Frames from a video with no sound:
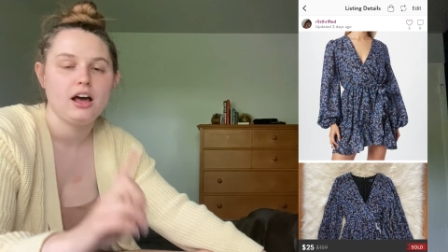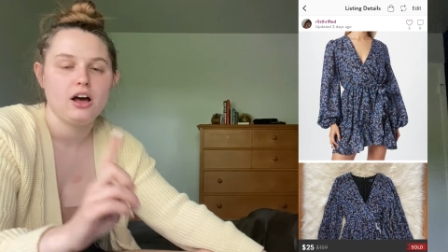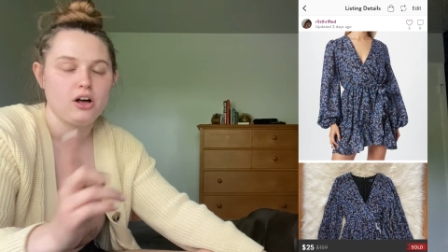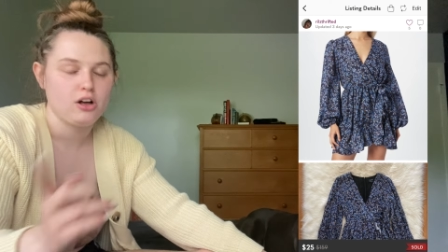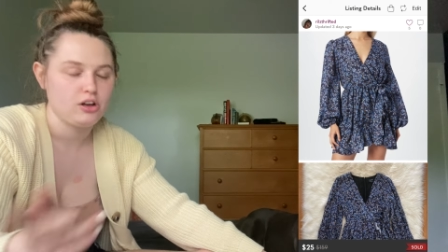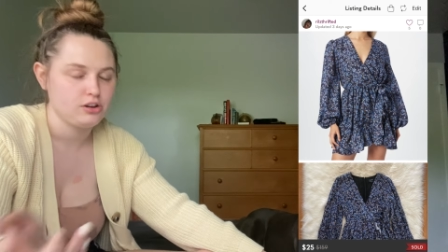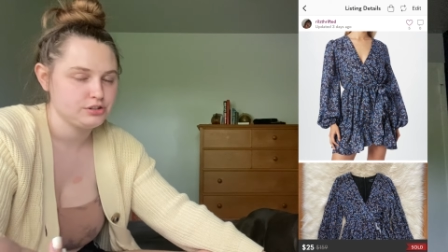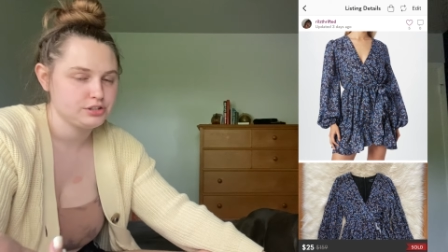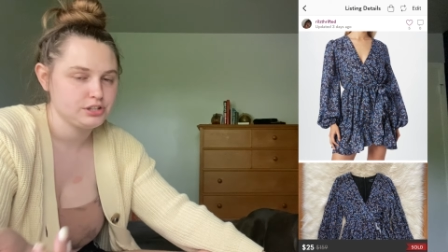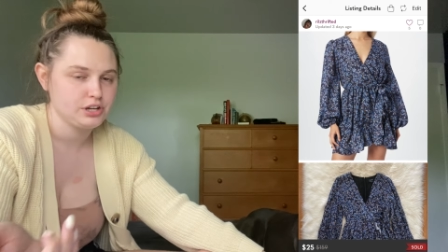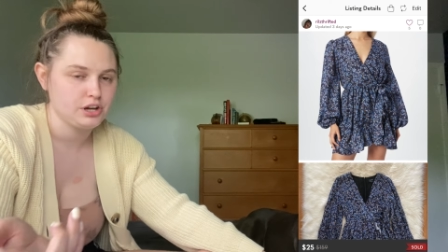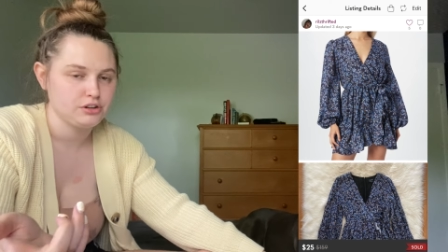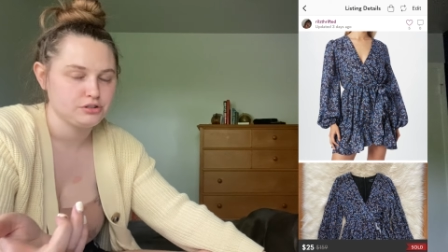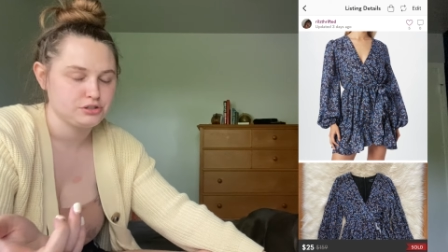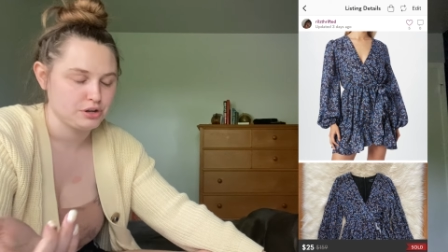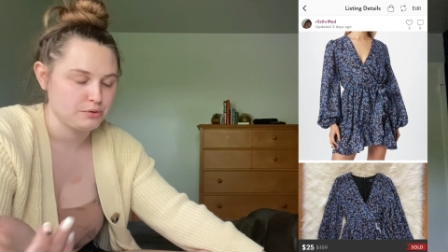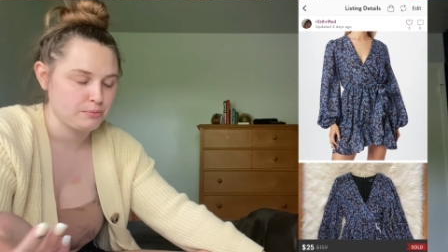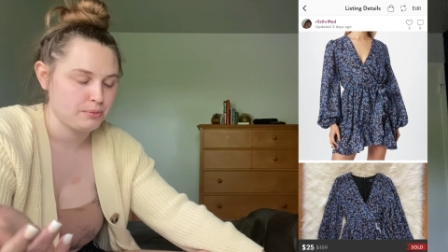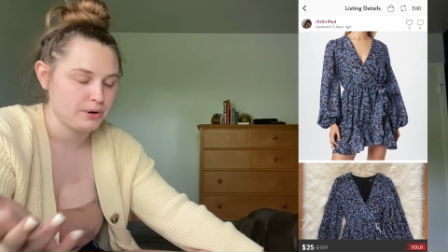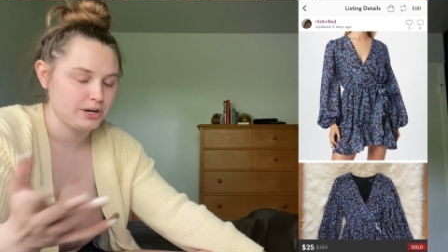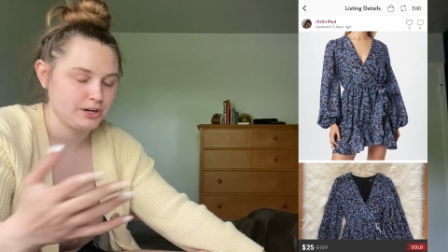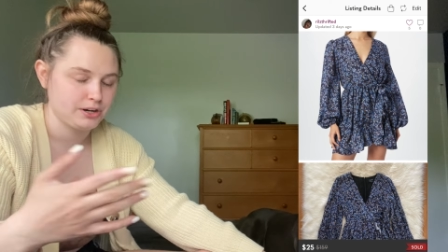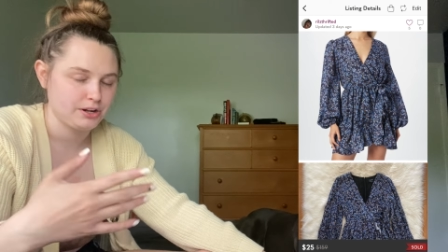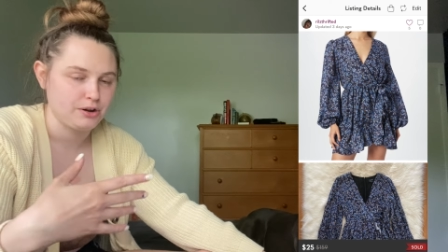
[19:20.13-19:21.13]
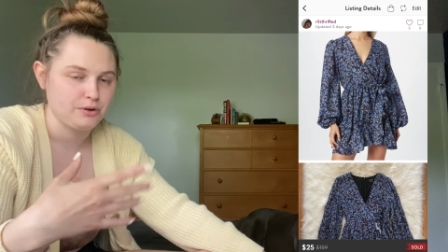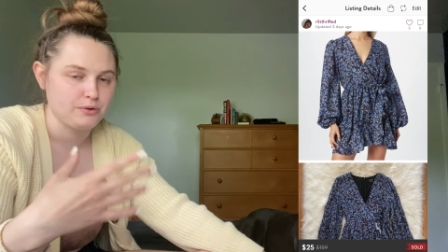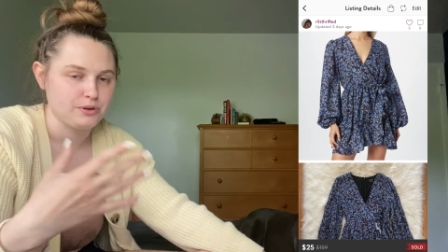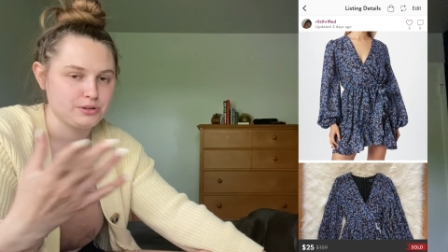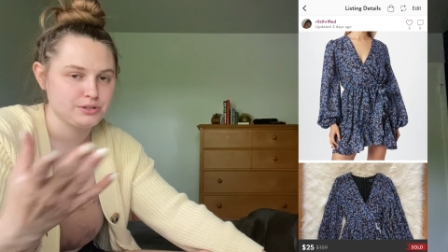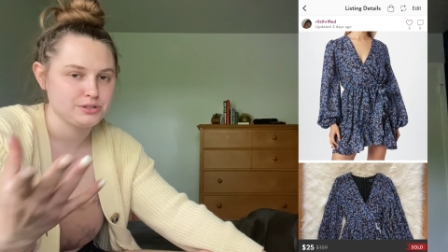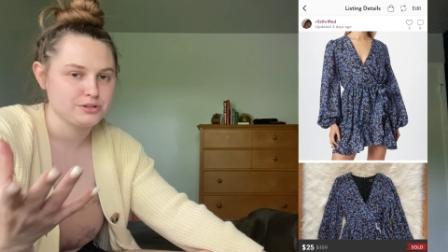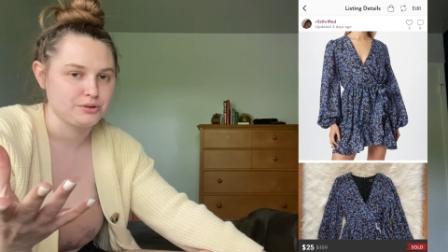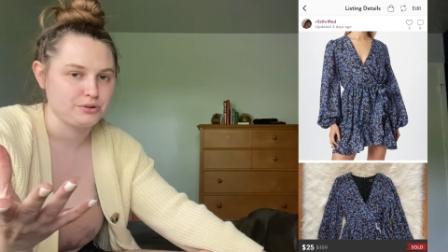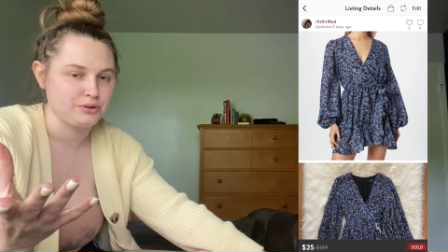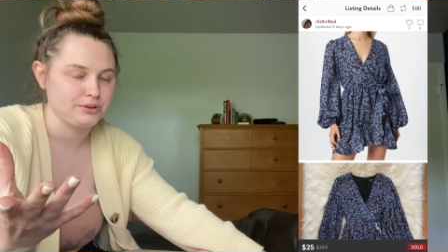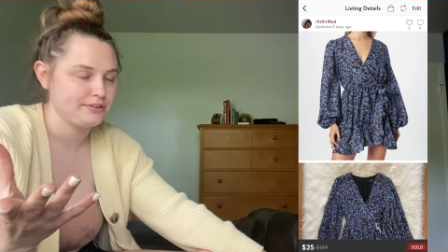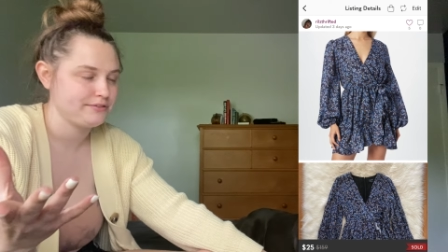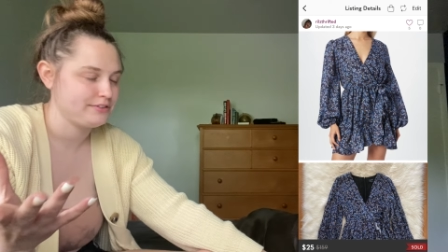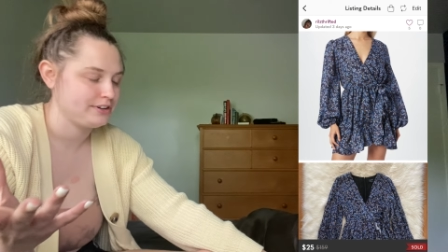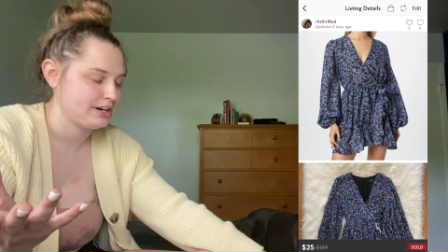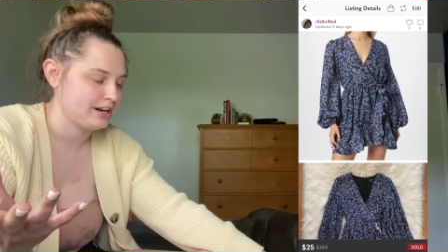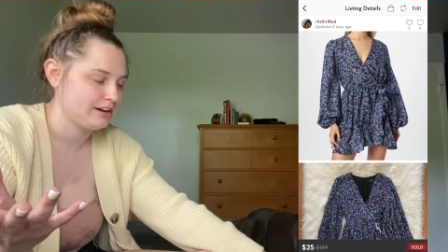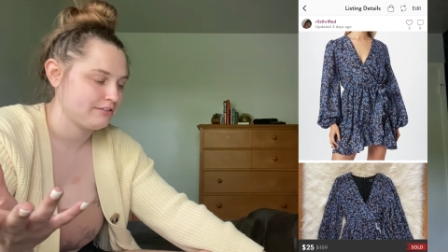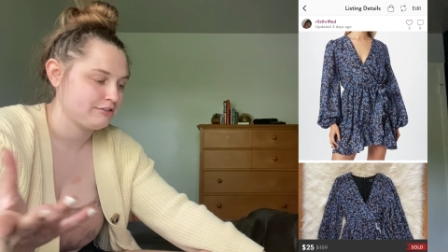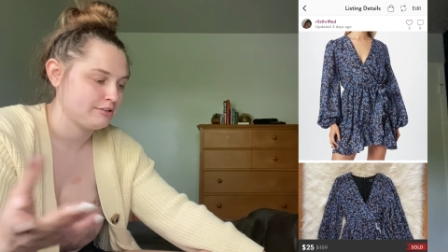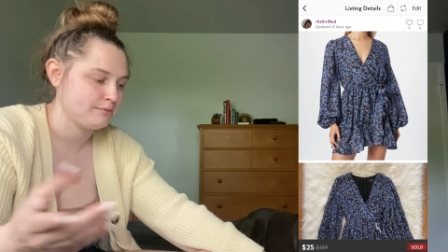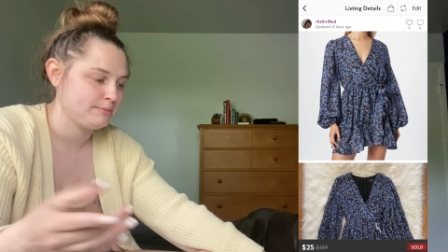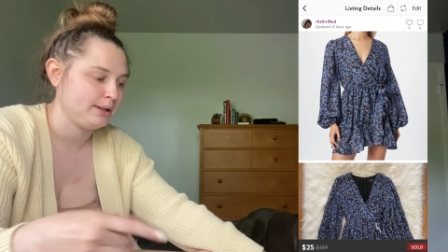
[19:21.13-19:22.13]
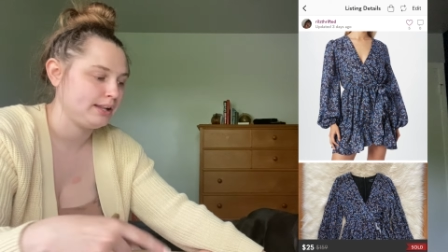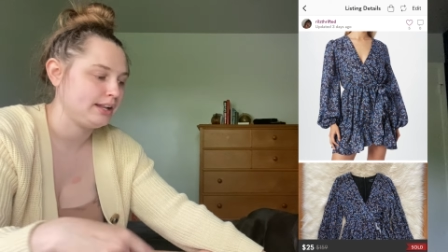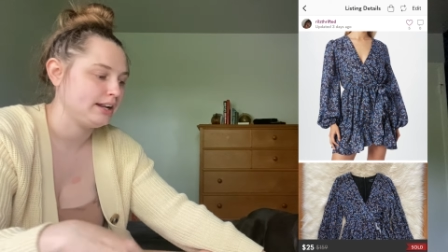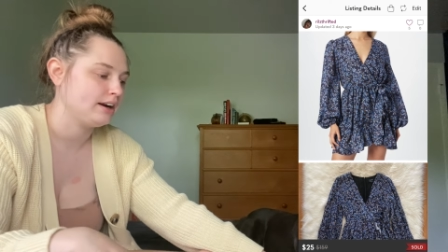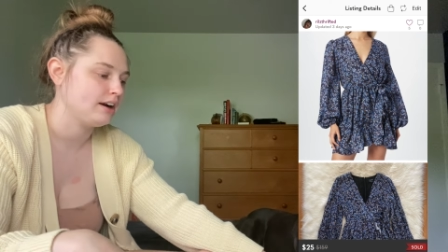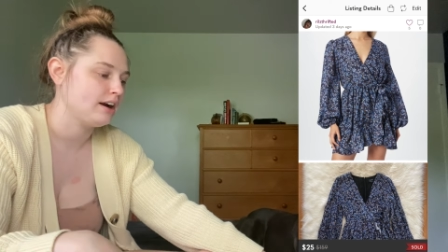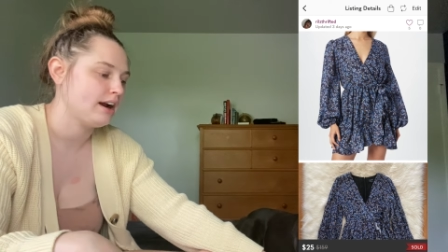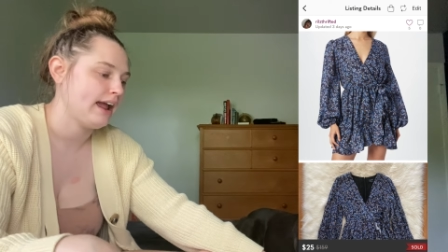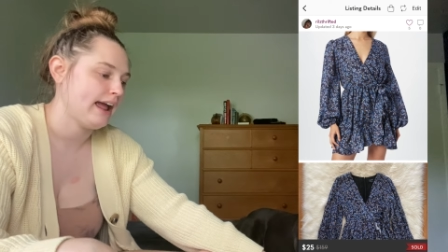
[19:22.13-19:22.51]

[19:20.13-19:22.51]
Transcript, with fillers: Also, so Bardot is sold, if you're not familiar,